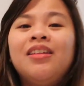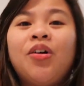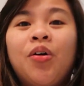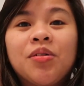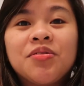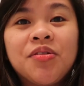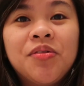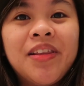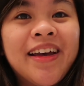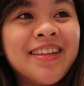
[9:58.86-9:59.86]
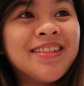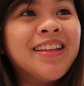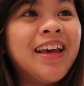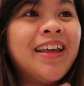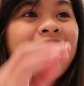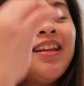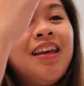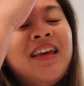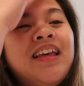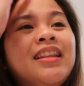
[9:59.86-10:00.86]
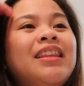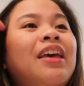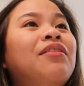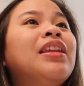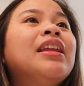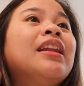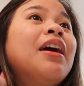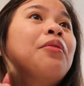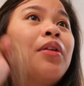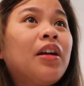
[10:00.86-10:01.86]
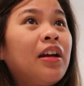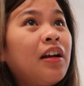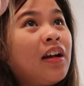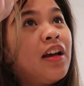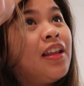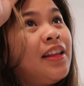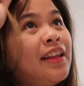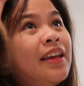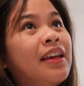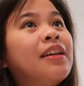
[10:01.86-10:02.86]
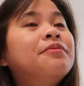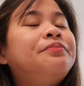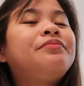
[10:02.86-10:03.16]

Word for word: And also last night, Tevin and I were cuddling.